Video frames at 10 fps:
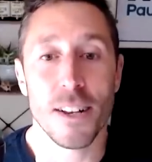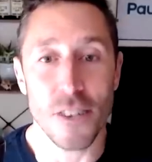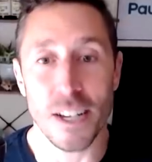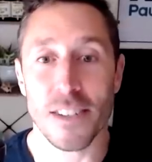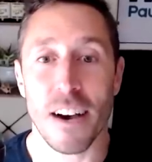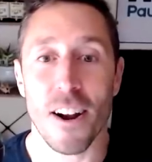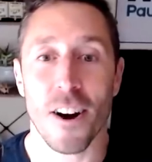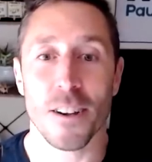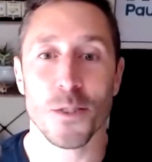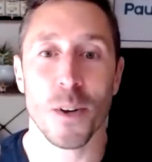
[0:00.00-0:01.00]
Check us out at
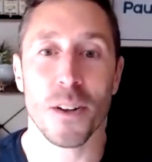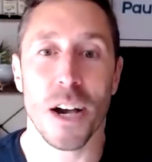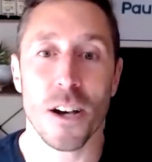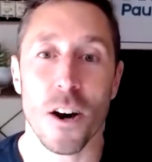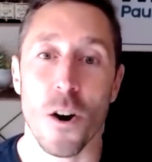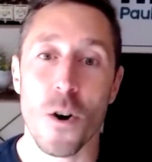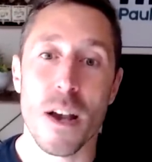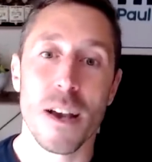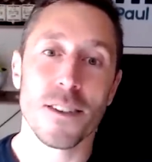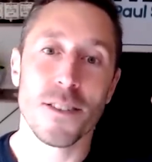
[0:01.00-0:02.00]
heartandsoil.co.
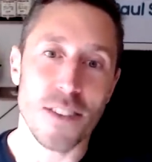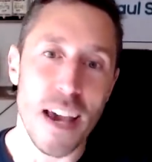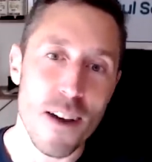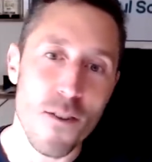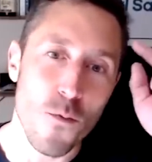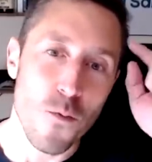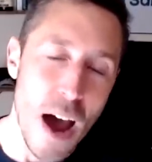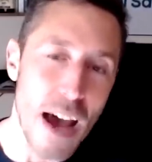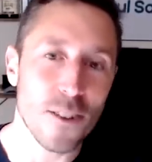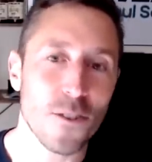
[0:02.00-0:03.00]
Stay
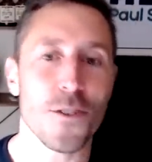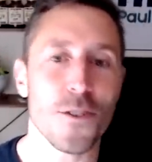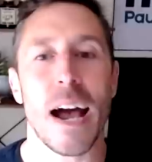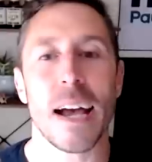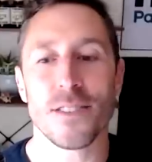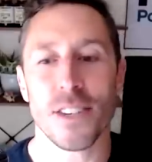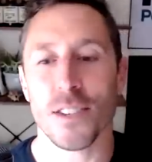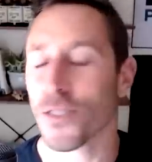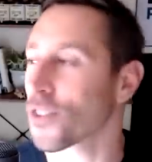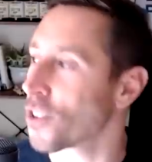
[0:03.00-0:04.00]
radical, you guys. It
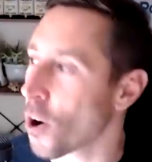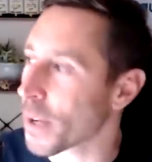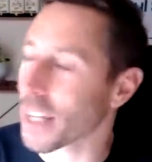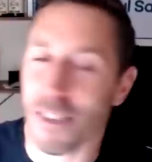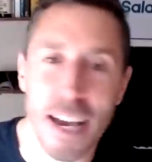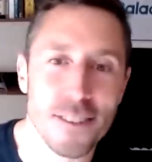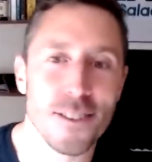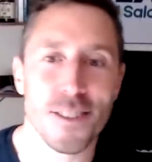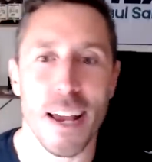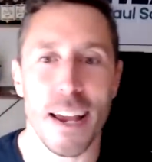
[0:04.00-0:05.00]
is snowing in
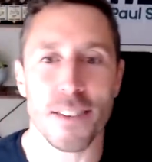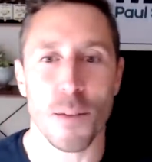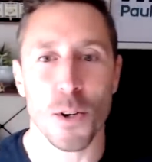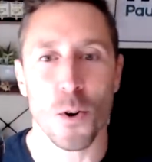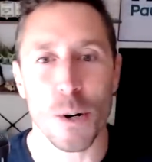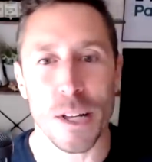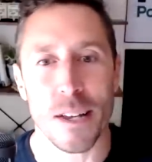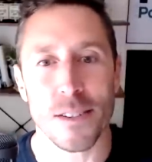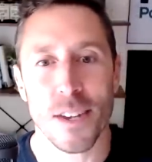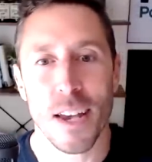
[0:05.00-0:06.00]
Texas today as I'm recording
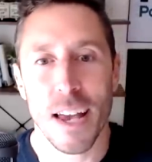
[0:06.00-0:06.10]
this.